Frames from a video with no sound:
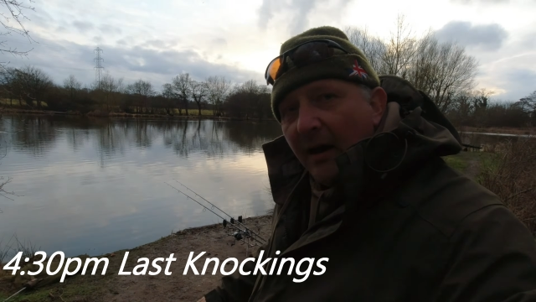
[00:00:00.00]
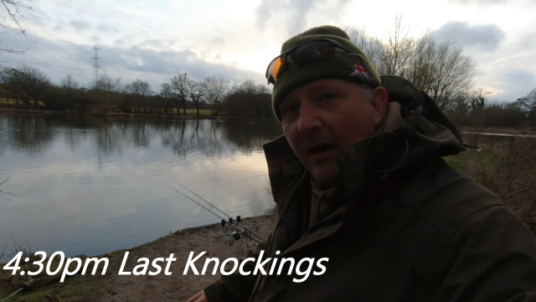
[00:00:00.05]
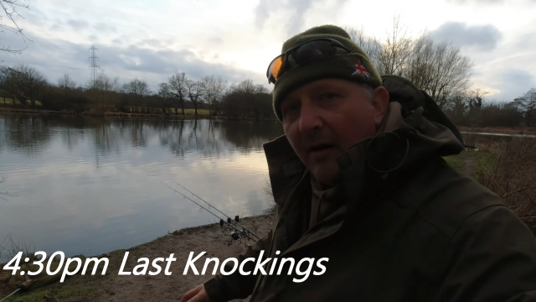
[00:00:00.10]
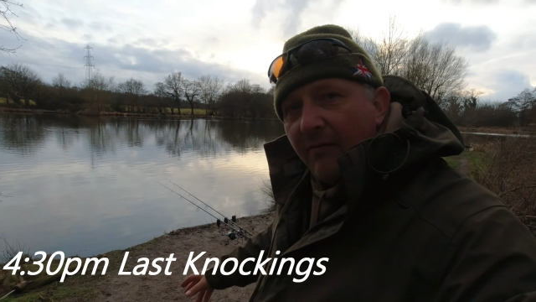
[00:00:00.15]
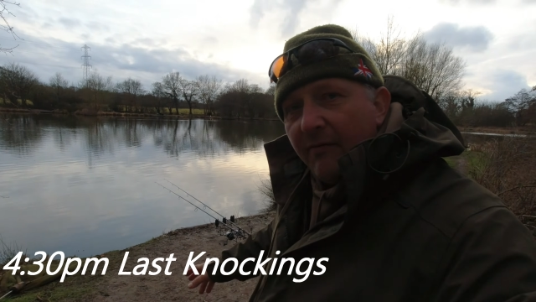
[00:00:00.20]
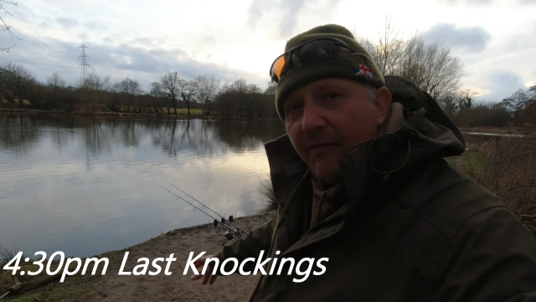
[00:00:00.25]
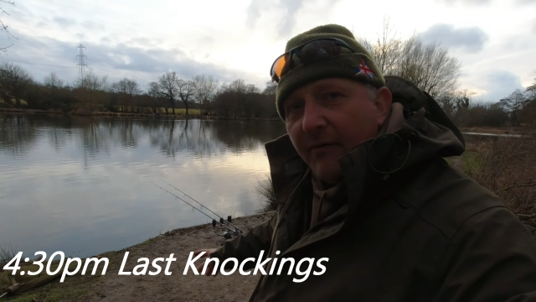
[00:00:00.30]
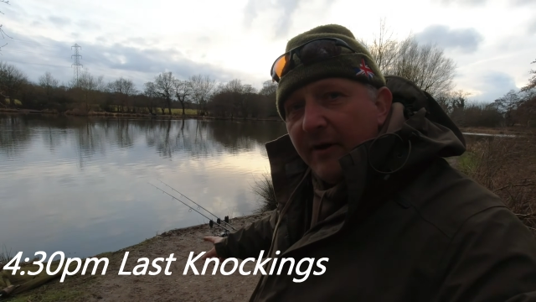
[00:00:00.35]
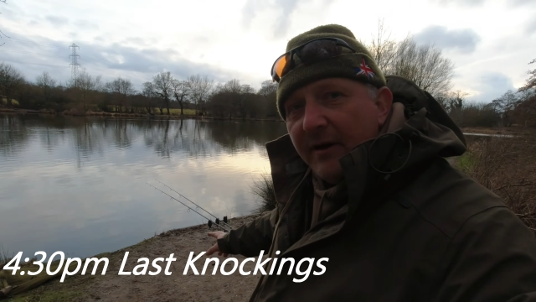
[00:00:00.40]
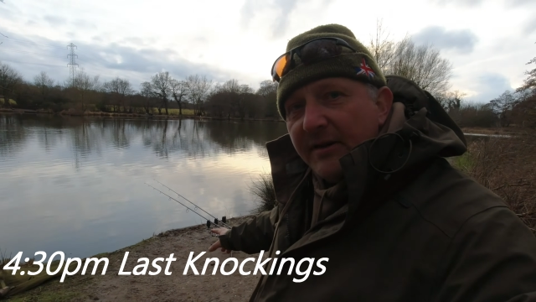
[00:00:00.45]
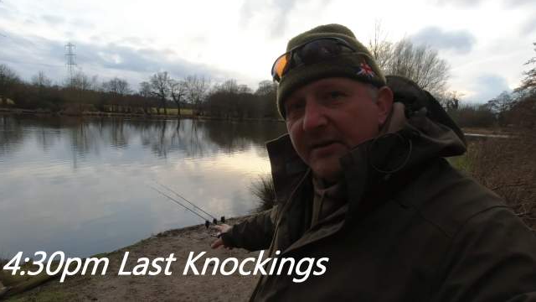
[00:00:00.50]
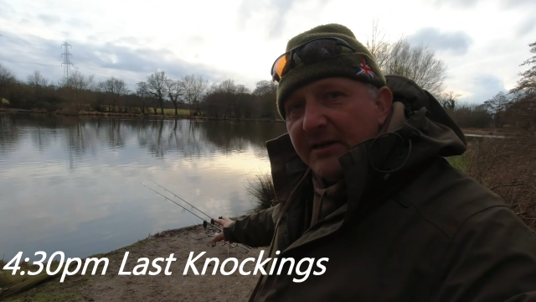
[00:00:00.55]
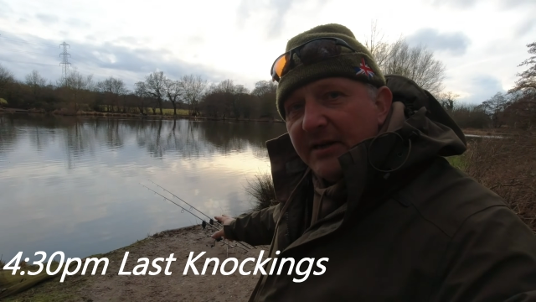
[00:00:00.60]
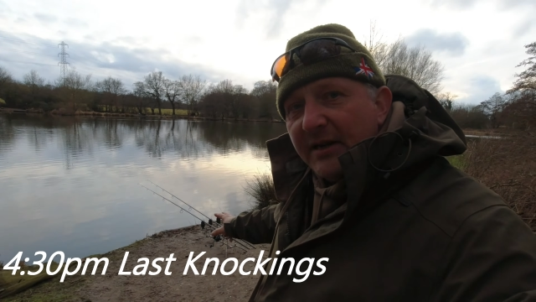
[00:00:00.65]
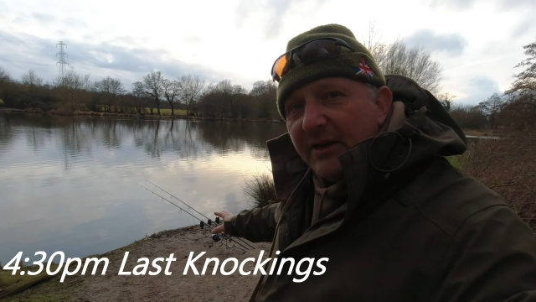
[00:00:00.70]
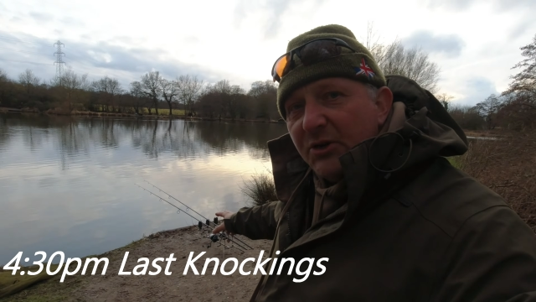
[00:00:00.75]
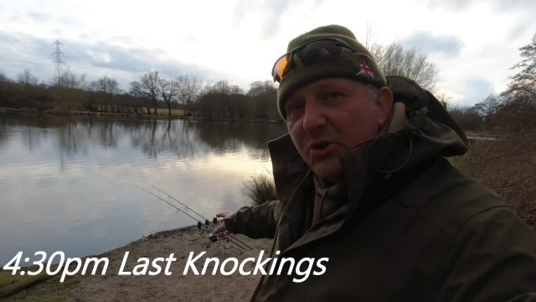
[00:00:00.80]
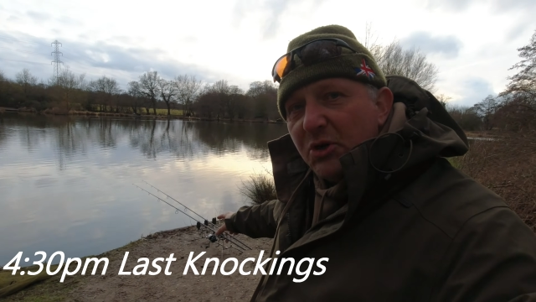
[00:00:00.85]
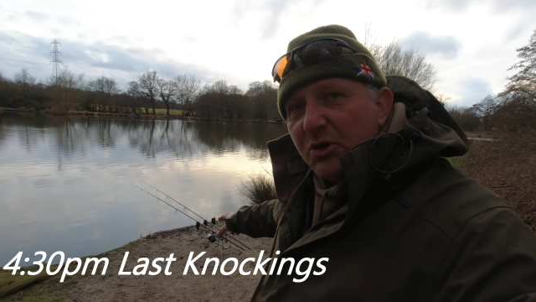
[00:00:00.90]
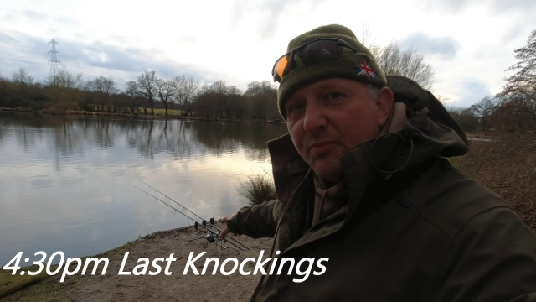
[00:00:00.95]
I've
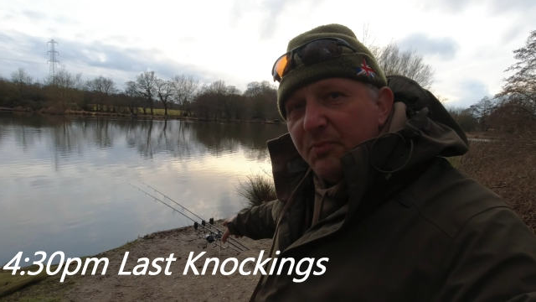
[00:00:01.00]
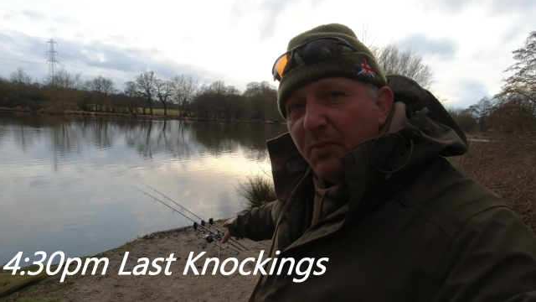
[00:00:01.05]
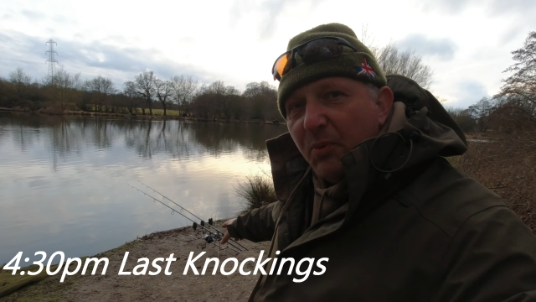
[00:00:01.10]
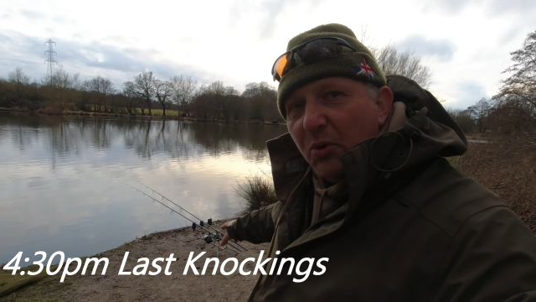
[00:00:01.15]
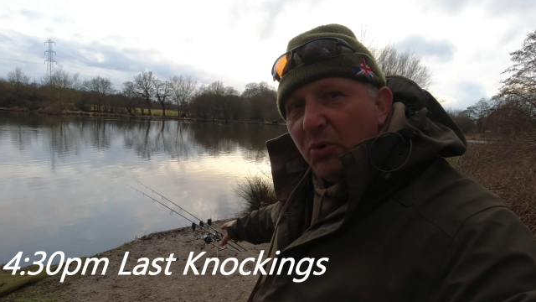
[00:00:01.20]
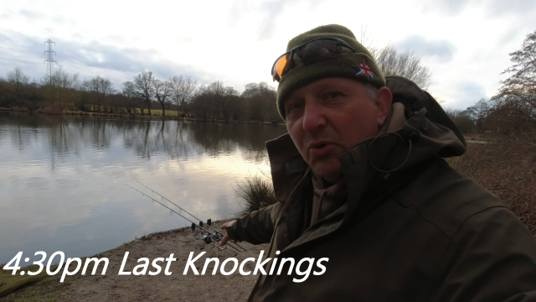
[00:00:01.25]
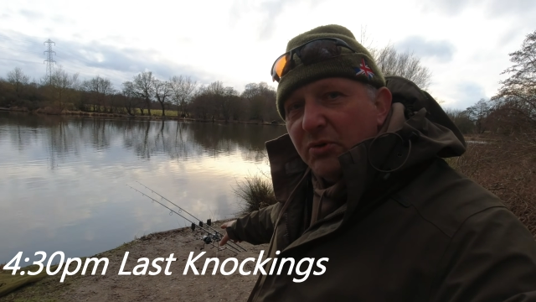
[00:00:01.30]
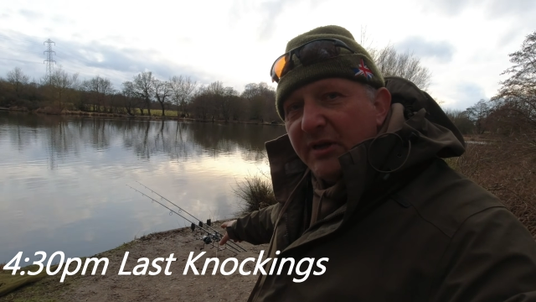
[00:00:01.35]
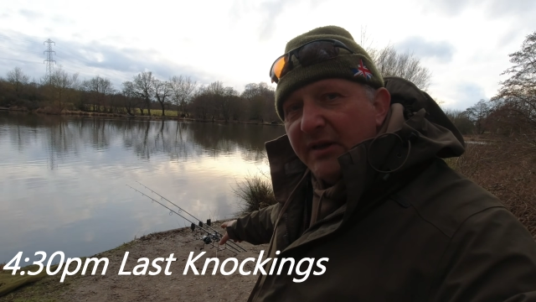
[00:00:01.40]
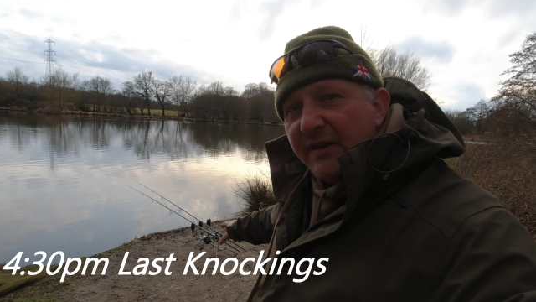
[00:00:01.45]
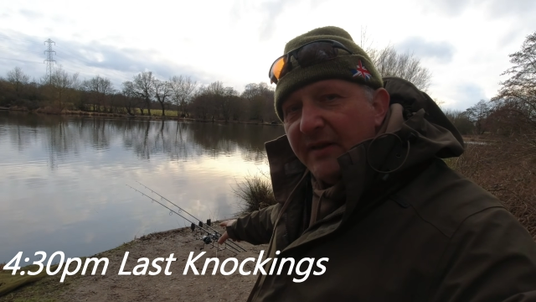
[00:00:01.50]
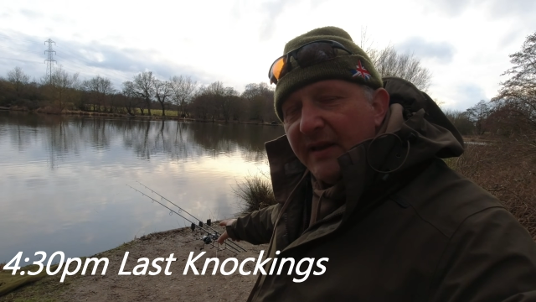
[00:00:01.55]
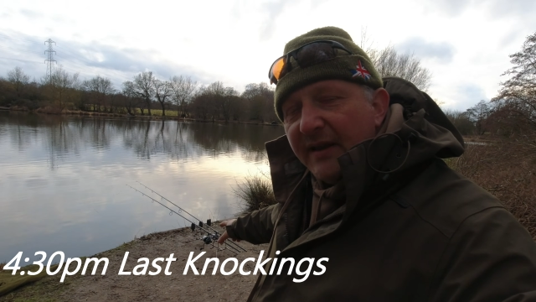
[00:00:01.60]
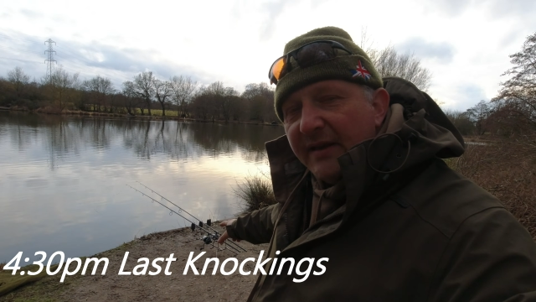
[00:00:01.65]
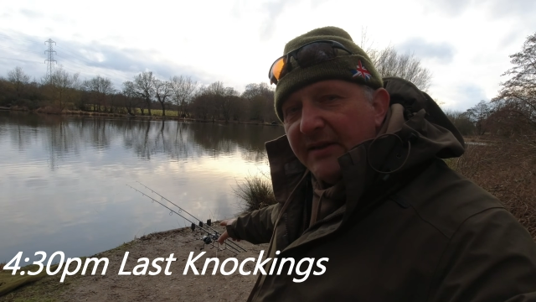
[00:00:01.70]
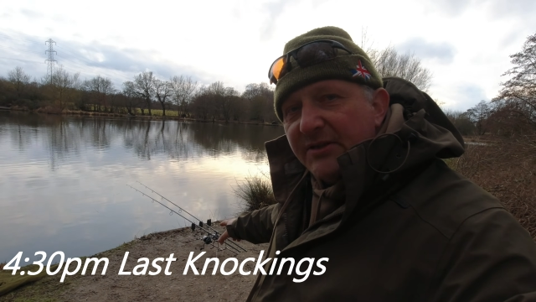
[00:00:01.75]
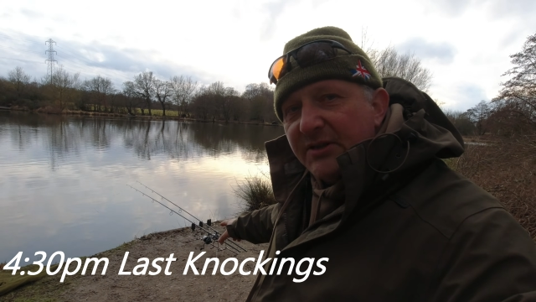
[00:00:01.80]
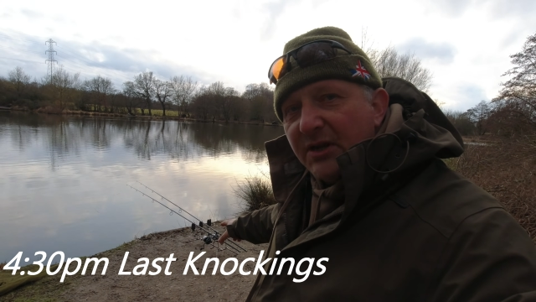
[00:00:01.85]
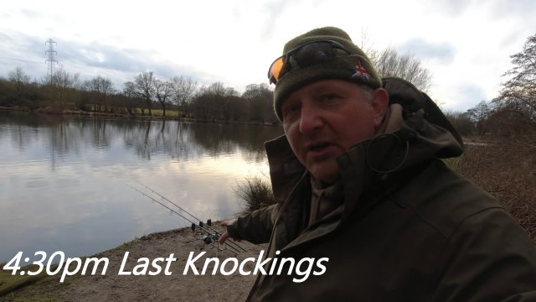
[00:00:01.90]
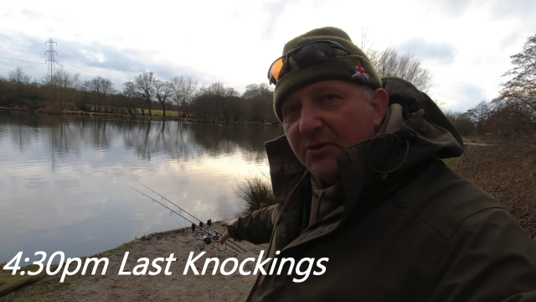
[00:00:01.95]
recently just brought in
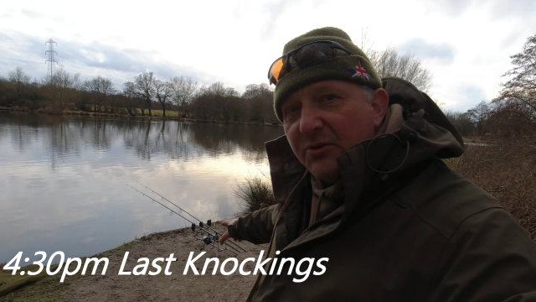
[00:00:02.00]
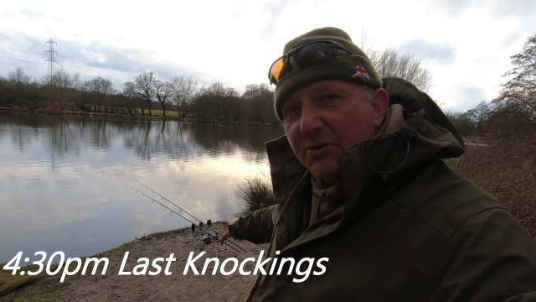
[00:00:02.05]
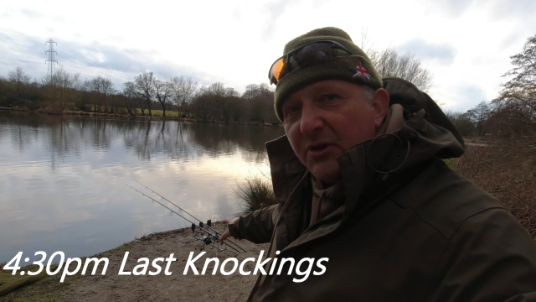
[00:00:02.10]
these 2